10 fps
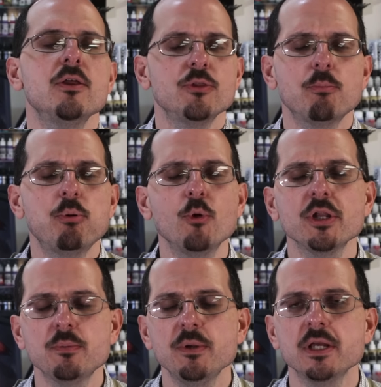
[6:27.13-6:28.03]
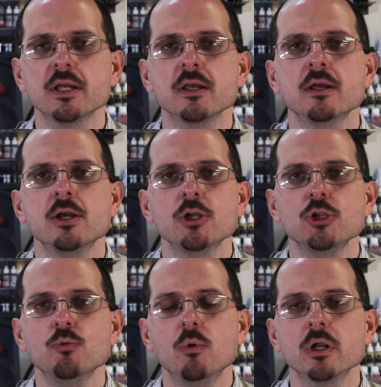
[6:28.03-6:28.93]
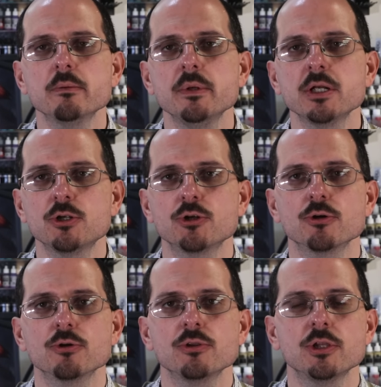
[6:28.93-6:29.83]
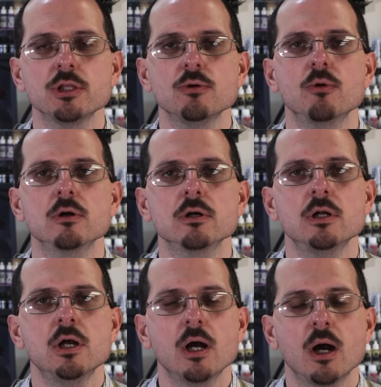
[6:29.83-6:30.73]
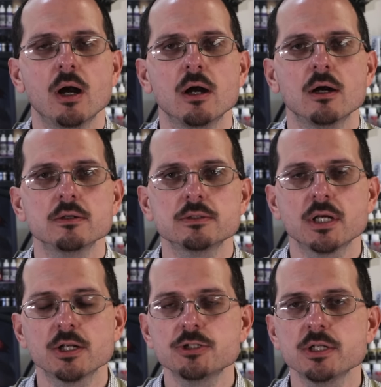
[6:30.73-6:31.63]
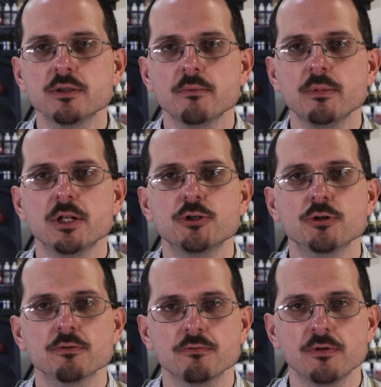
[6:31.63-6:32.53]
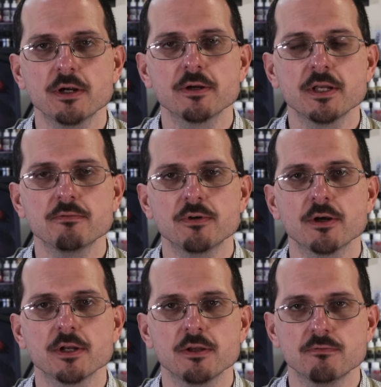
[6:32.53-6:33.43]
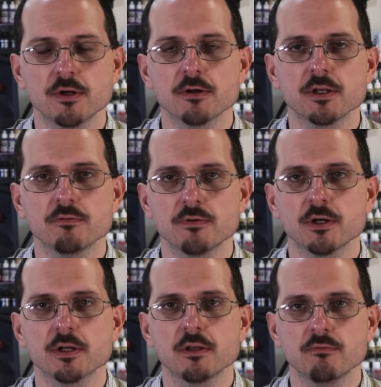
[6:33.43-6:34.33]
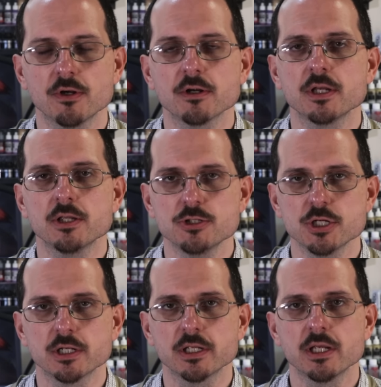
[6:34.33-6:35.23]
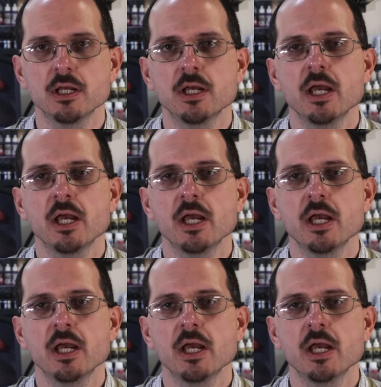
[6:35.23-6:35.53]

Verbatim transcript: The point being, you want to make sure that you are Uh, touching the miniature very, very, very, very, very gently.